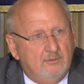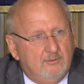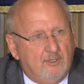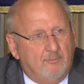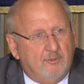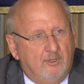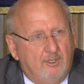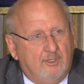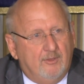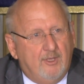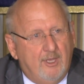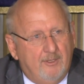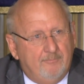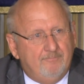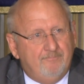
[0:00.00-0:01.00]
something like
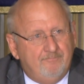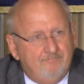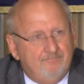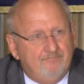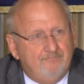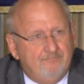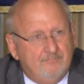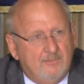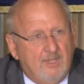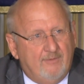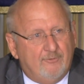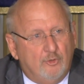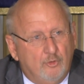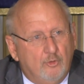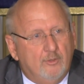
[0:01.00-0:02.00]
that,
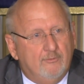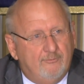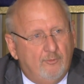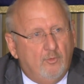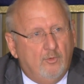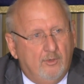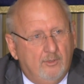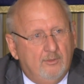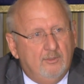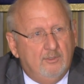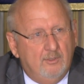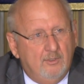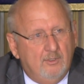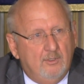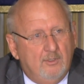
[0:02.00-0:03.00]
after Unit 4.
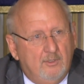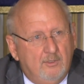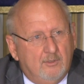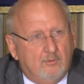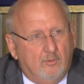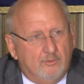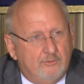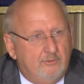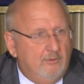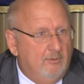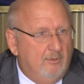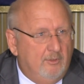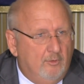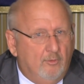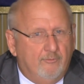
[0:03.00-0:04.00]
Of course,
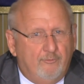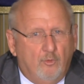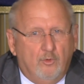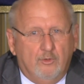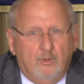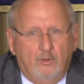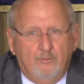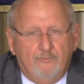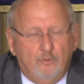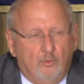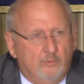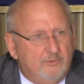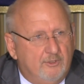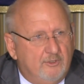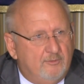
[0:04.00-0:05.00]
Unit 4, all the
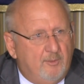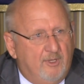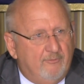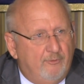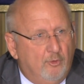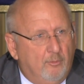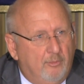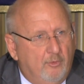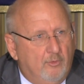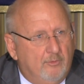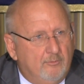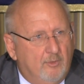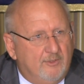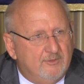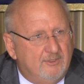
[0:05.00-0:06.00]
fuel was in the spent fuel
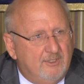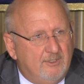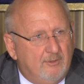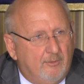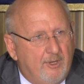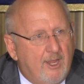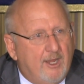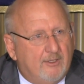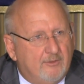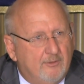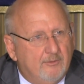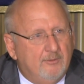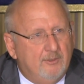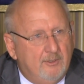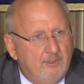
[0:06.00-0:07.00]
pool. It wasn't in the
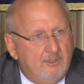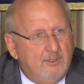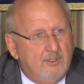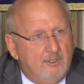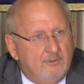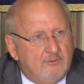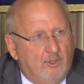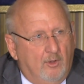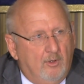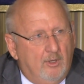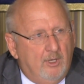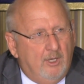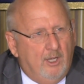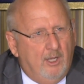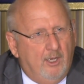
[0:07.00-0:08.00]
reactor.
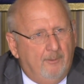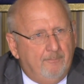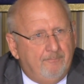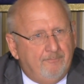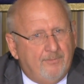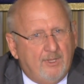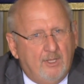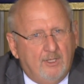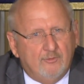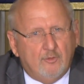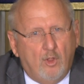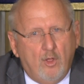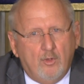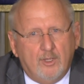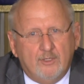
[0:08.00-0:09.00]
So as
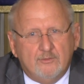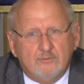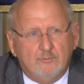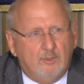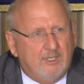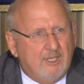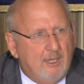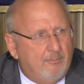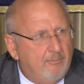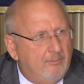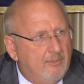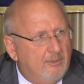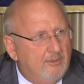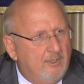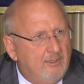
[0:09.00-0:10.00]
long as
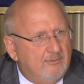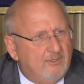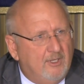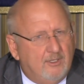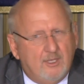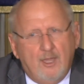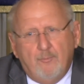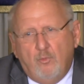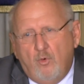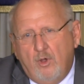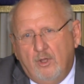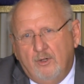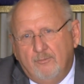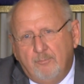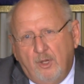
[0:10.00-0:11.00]
they kept
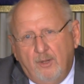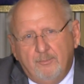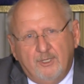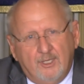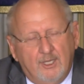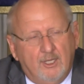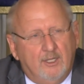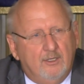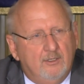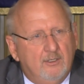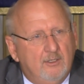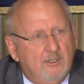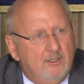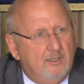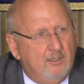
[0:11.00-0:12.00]
water pumping in,
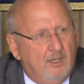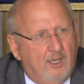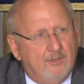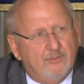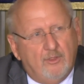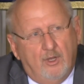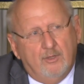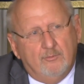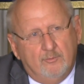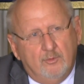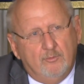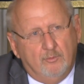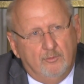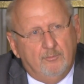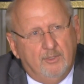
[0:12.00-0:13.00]
I thought
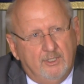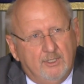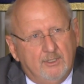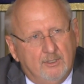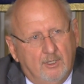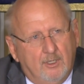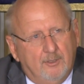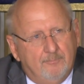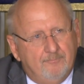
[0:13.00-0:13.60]
we would be